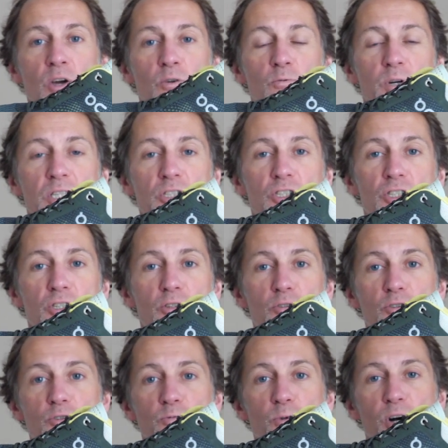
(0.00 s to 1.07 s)
When the
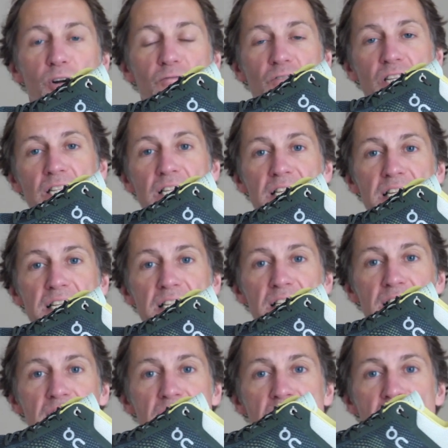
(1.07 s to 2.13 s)
shoes were
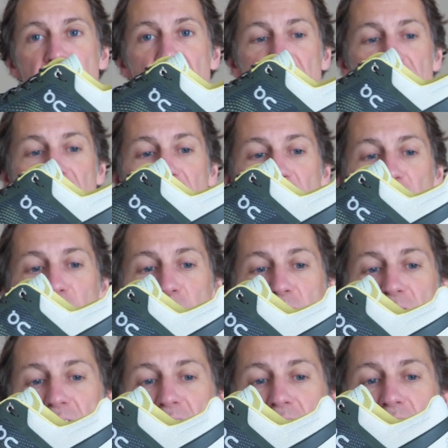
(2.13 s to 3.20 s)
released,
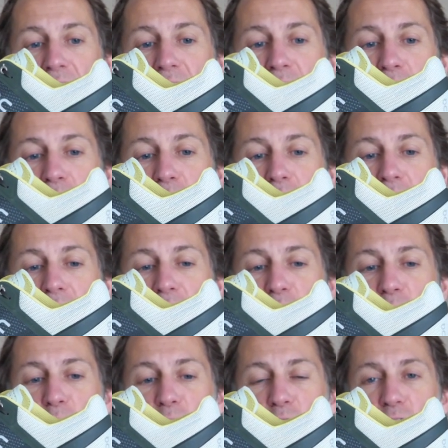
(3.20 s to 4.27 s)
the
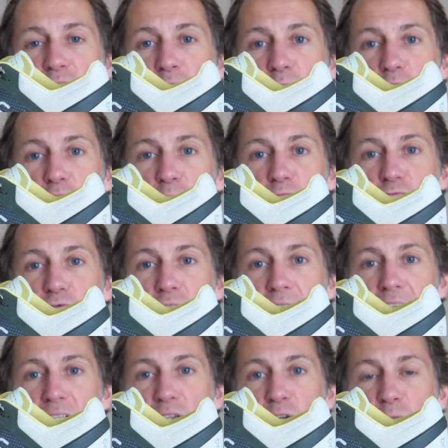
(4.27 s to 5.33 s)
Cloud pods don't come
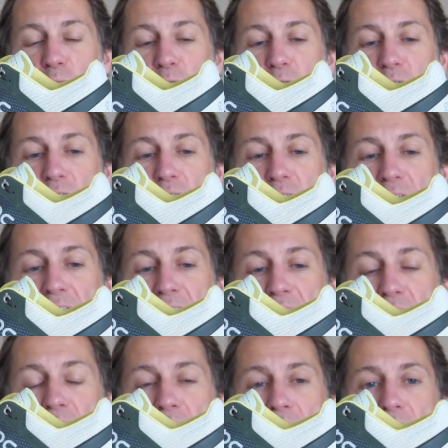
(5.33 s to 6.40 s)
right up to the
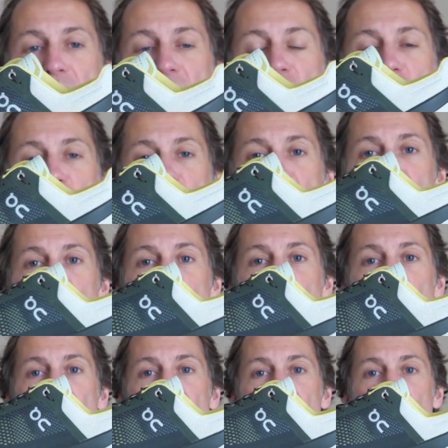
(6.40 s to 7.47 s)
heel, so they
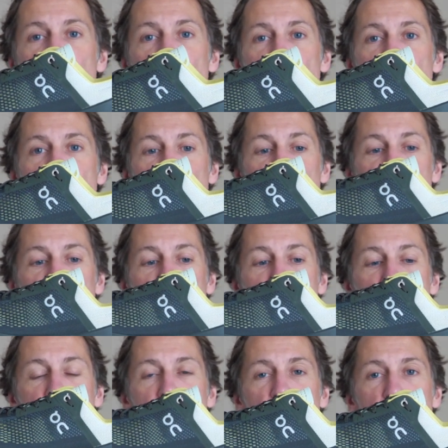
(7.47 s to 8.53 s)
do encourage a
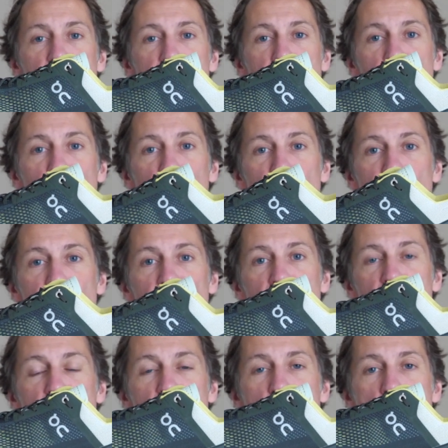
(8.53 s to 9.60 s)
little bit more of a
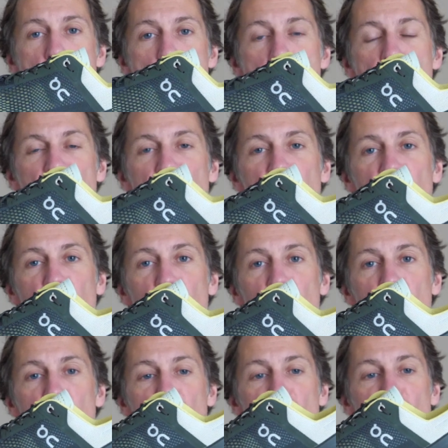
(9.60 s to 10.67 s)

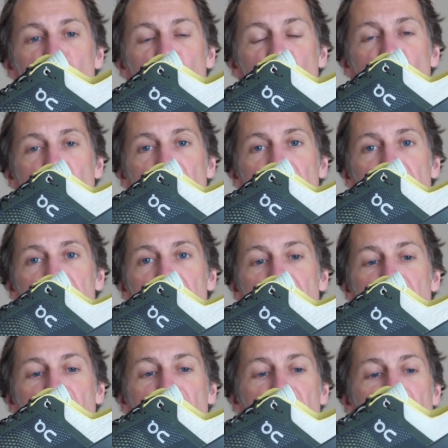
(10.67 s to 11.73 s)
mid-foot strike.
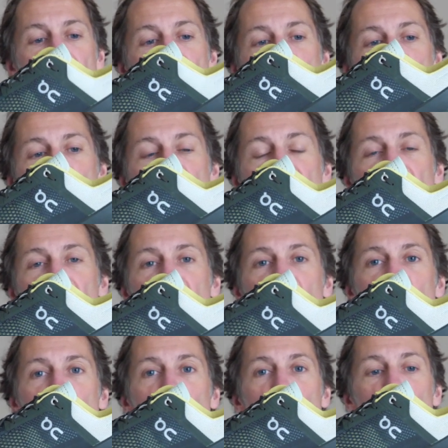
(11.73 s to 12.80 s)
They have a
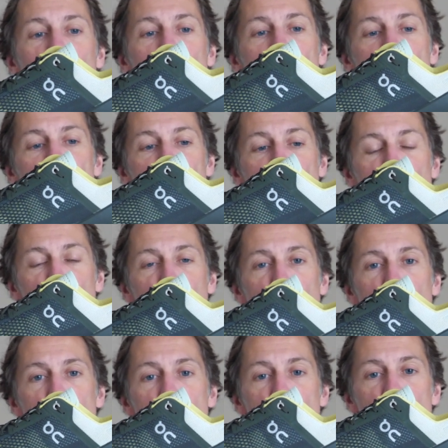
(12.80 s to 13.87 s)
lower heel
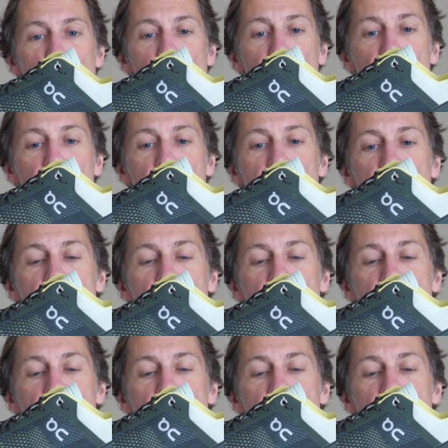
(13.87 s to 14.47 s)
drop as well,